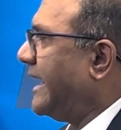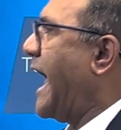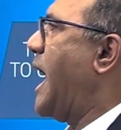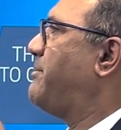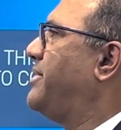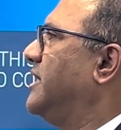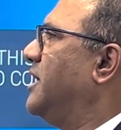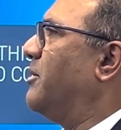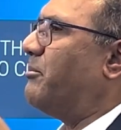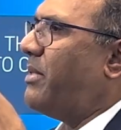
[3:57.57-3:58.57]
gap,
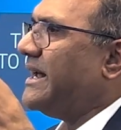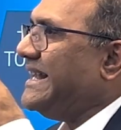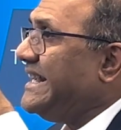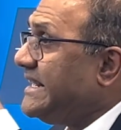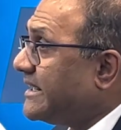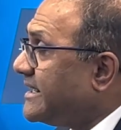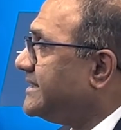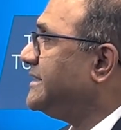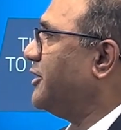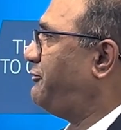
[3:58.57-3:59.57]
by
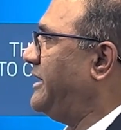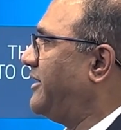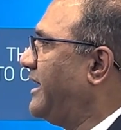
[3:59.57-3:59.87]
increasing the feed